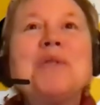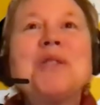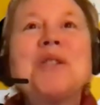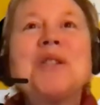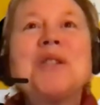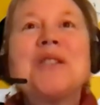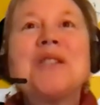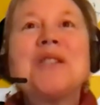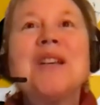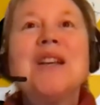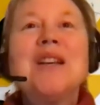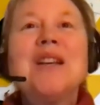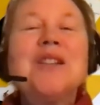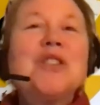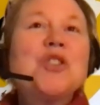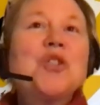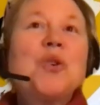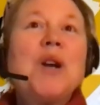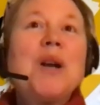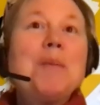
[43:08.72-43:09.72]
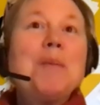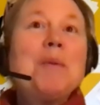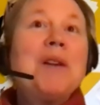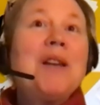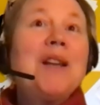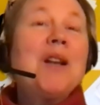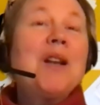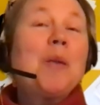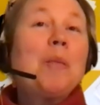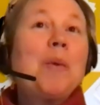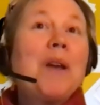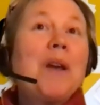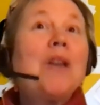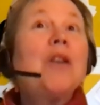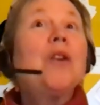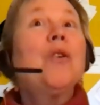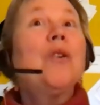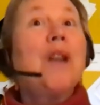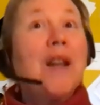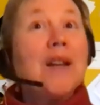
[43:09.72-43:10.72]
just describe a little bit
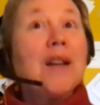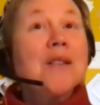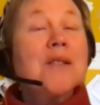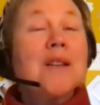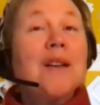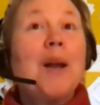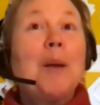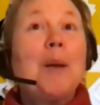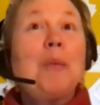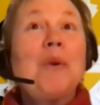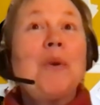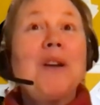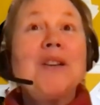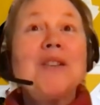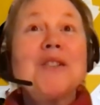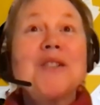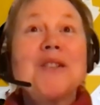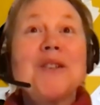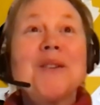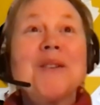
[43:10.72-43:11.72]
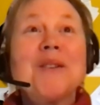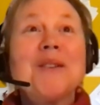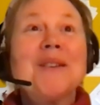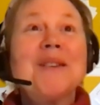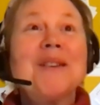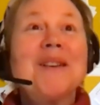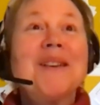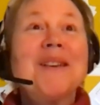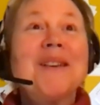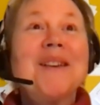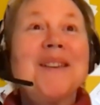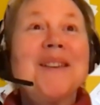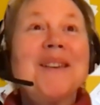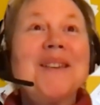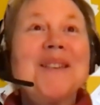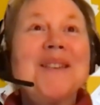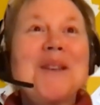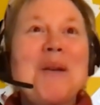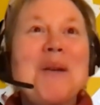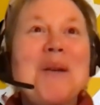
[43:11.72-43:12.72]
your next collaboration
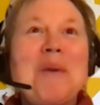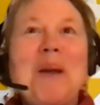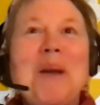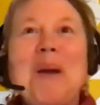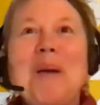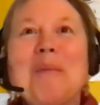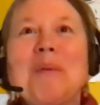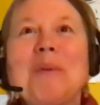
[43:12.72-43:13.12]
that's coming up.